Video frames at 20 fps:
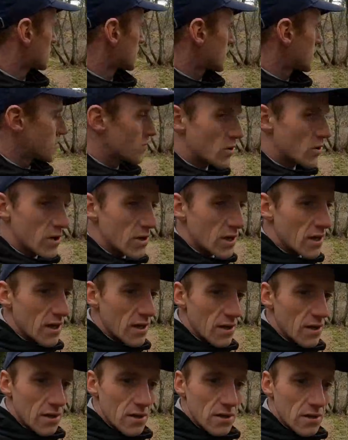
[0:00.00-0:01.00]
Then one
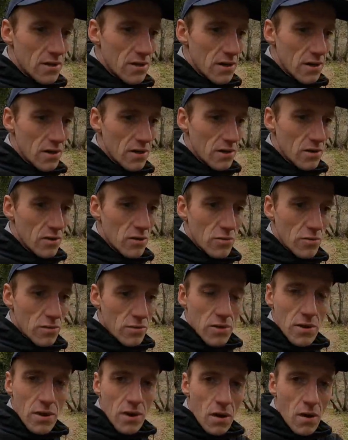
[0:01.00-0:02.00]
day it'll go
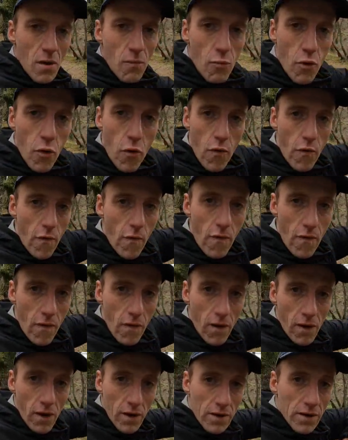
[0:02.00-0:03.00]

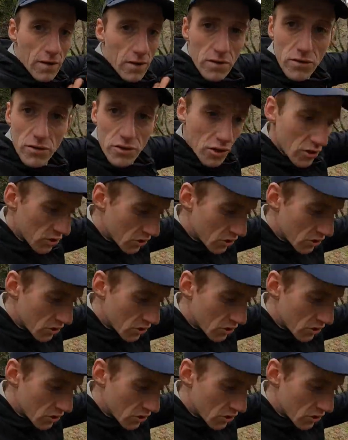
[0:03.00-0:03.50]
and those